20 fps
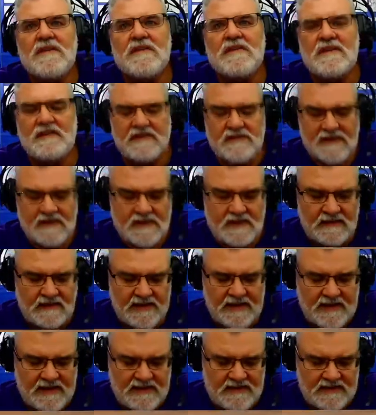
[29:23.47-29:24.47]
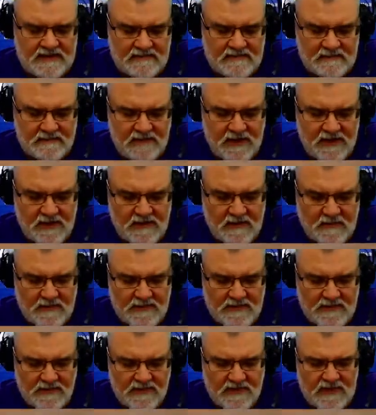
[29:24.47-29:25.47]
the the legacy
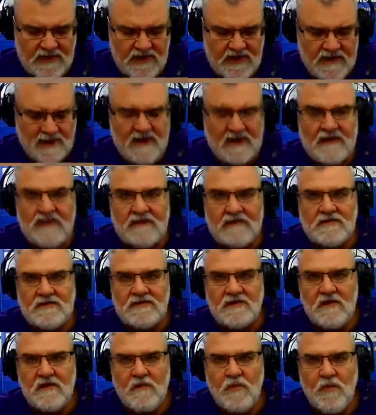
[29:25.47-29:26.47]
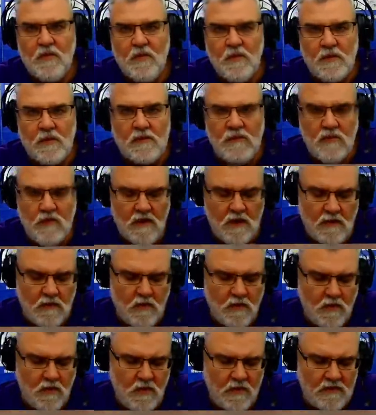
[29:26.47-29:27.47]
documentary. There's our
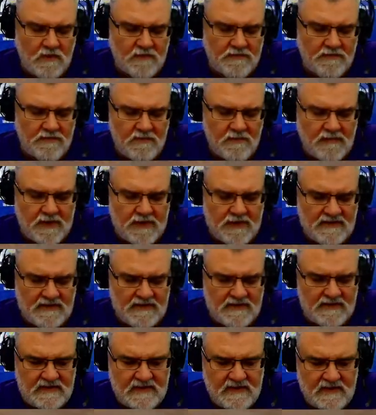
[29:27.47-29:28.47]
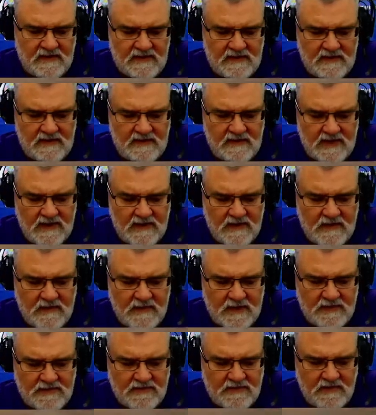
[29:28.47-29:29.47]
award for best
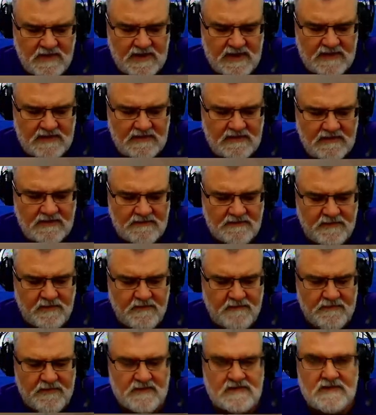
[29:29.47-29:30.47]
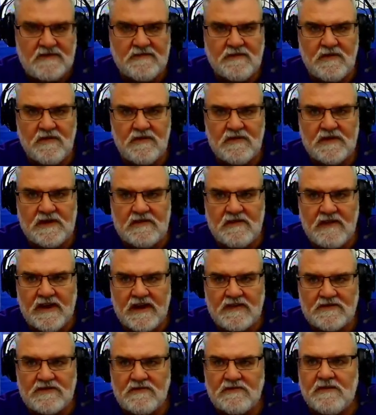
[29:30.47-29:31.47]
documentary at the film festival,
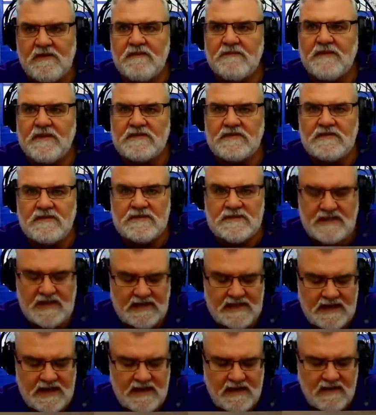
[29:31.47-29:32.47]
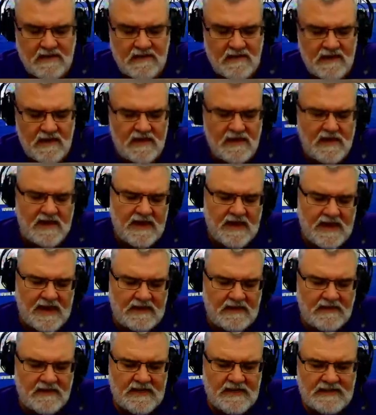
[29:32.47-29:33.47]
International Film Festival in San Diego,
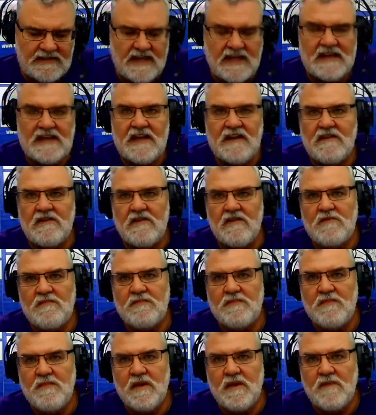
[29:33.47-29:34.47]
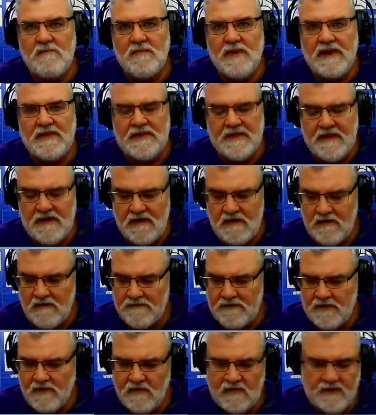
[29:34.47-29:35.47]
and click that yellow uh, button there if you're